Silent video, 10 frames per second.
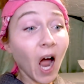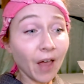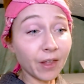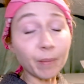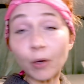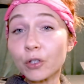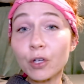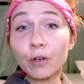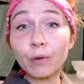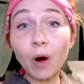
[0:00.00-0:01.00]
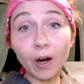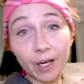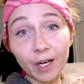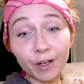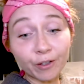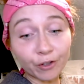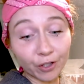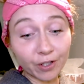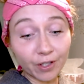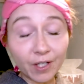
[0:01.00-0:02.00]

I think most of you are here just to